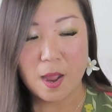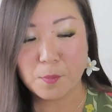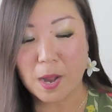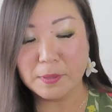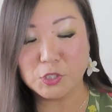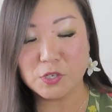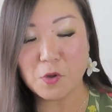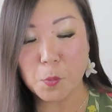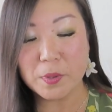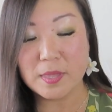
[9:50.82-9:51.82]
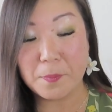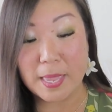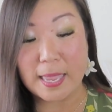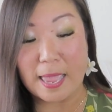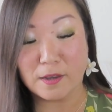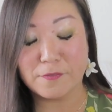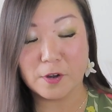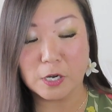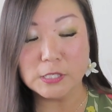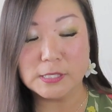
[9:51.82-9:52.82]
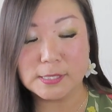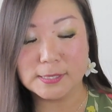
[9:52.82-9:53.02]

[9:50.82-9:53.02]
Probably should have opened the big end first